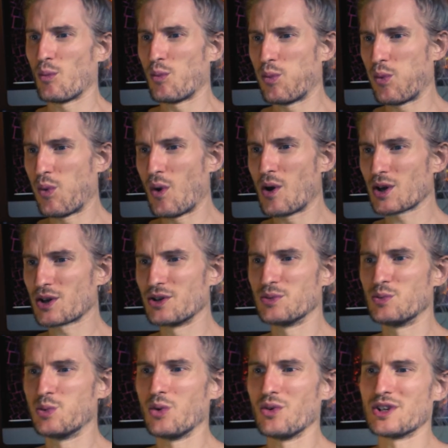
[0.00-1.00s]
What
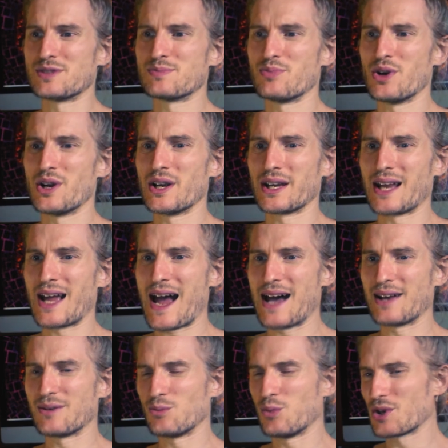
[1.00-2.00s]
good will this bring,
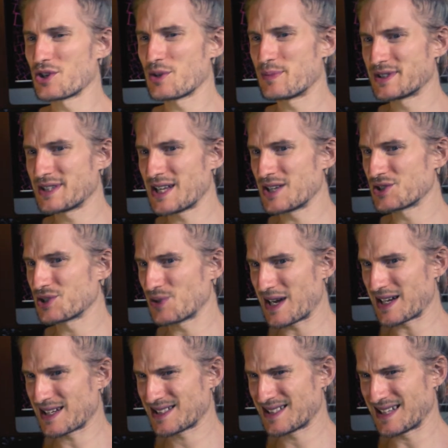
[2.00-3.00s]
and what are the potential
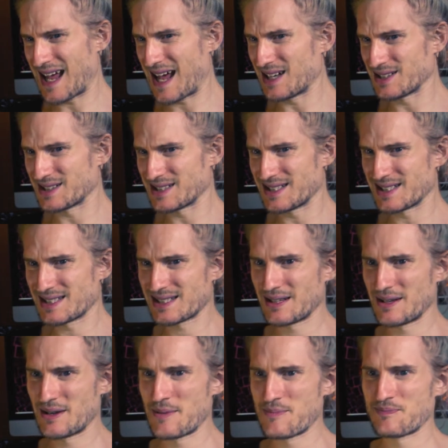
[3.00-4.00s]
externalities?
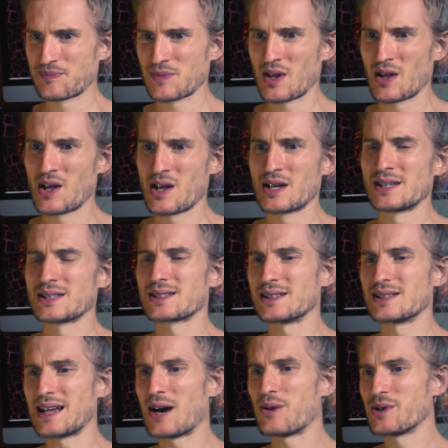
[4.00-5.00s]
So
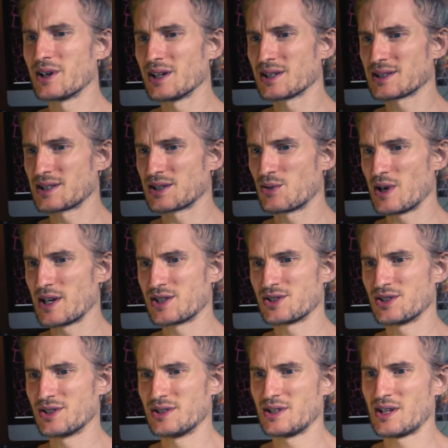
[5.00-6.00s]
now we ask the
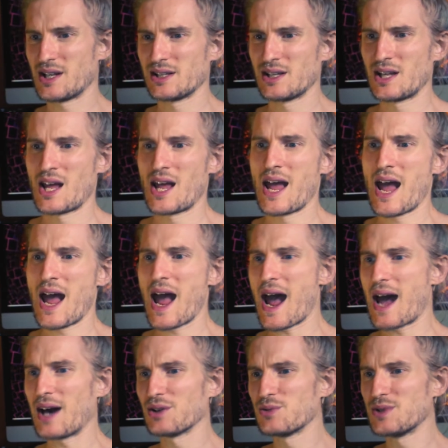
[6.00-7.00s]
question,
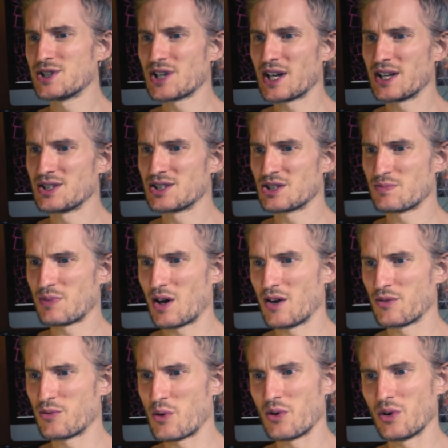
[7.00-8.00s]
how do we change this
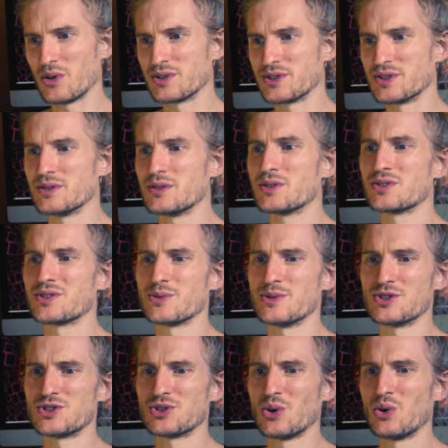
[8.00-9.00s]
path we're on to
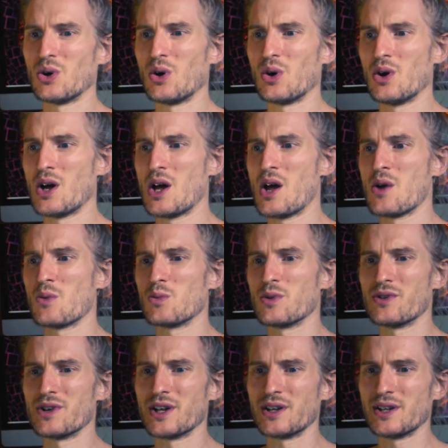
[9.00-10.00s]
ensure
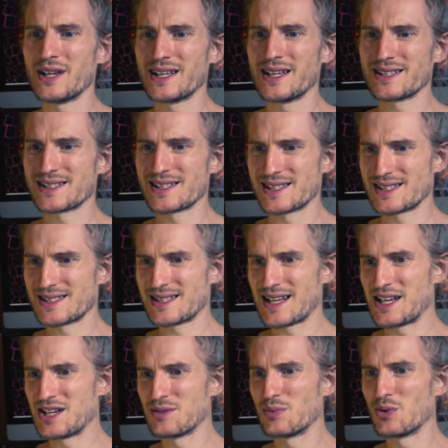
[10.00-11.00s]
we're in a
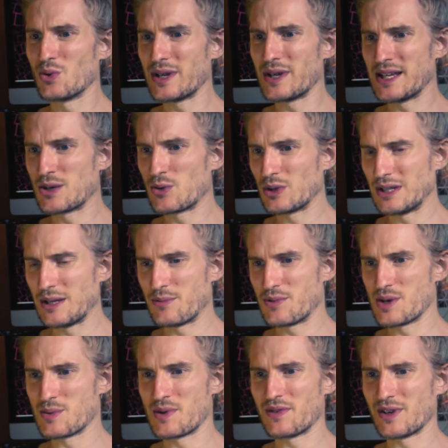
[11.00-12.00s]
sustainable
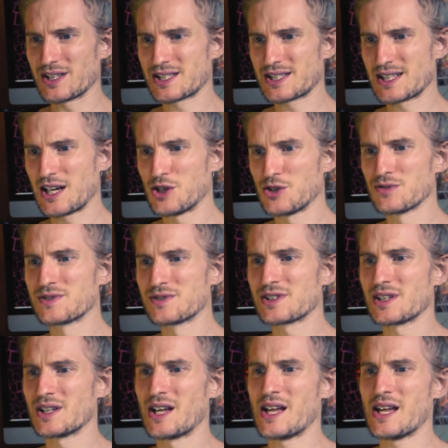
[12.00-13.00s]
equilibrium with
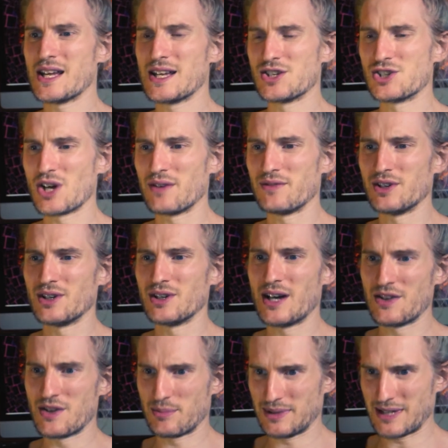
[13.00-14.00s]
ourselves, each other,
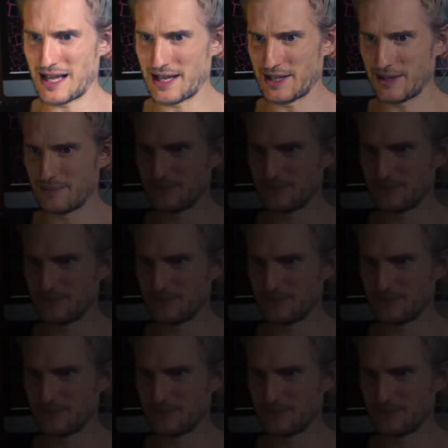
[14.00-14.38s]
and the planet?